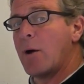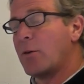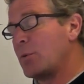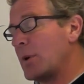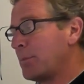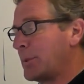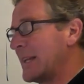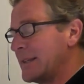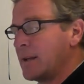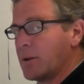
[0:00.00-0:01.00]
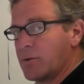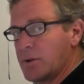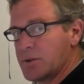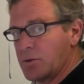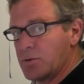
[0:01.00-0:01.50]
of when planning a
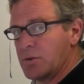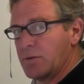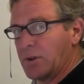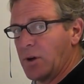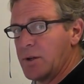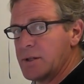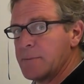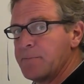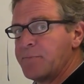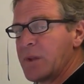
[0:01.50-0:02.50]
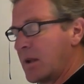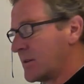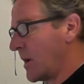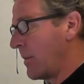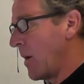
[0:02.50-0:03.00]
cross-country flight.
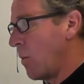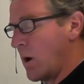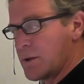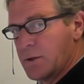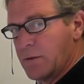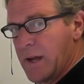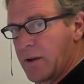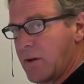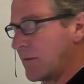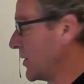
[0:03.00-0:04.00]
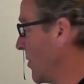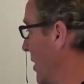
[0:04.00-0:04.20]
Don't matter what sort of aircraft you're